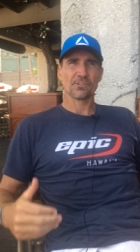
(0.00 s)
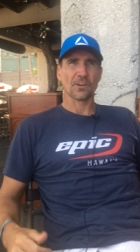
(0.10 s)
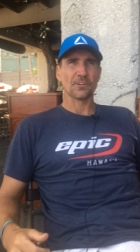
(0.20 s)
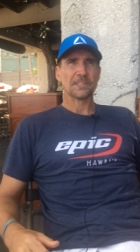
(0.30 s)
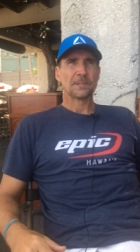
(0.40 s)

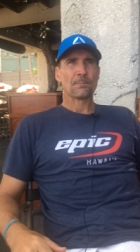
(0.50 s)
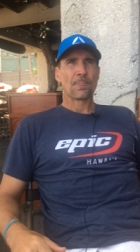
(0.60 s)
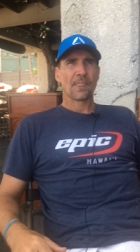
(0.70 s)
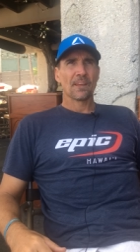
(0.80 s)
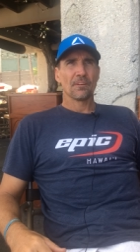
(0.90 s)
So
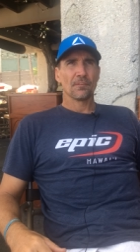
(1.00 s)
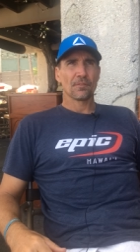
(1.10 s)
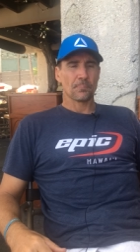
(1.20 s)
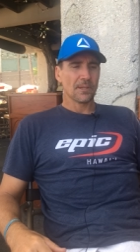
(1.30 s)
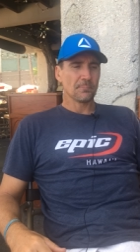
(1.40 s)

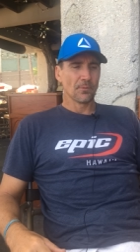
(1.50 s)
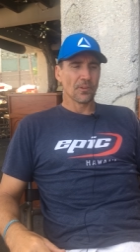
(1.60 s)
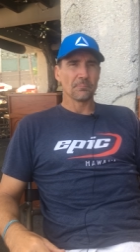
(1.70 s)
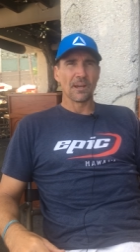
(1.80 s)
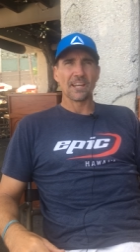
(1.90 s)
for people
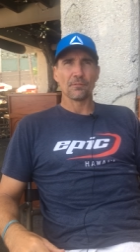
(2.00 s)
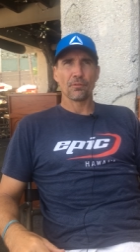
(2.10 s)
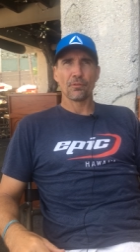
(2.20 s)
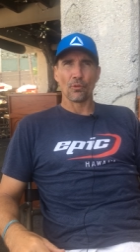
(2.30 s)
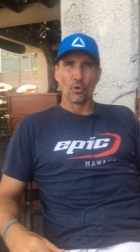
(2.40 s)
that may have
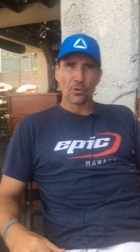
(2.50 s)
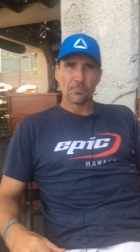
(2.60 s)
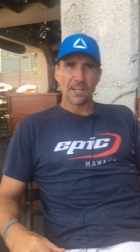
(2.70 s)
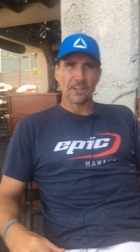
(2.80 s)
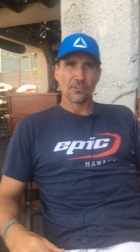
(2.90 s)
thought
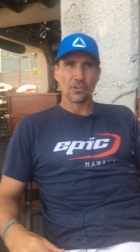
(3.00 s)
about